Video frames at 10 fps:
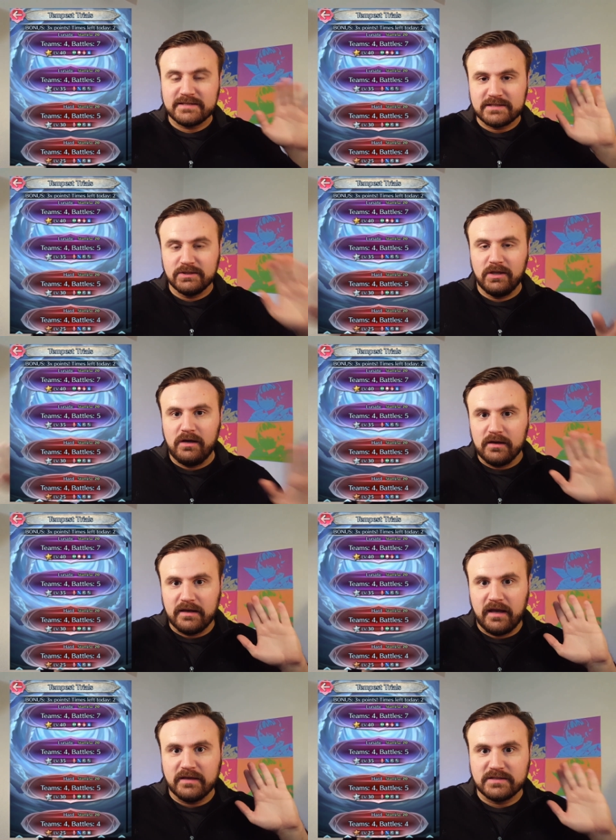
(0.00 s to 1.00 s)
as long
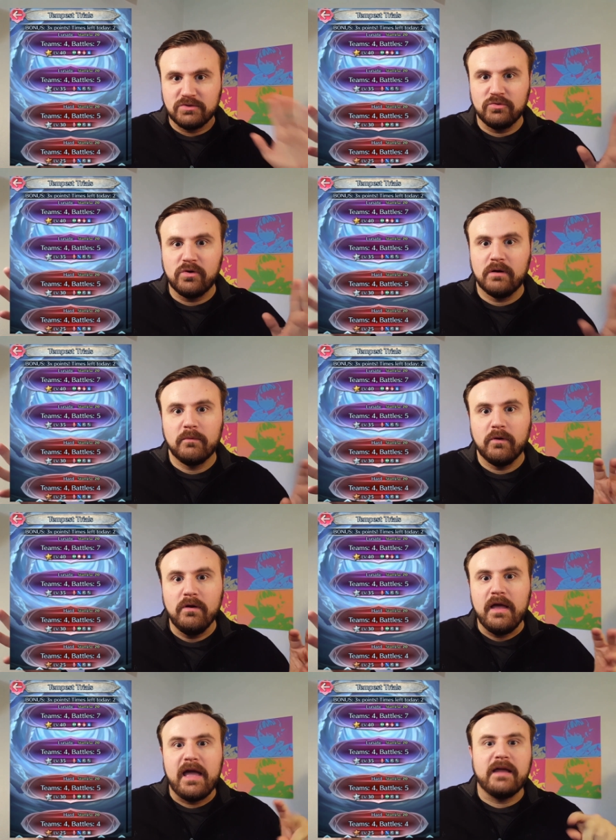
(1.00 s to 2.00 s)
as normal,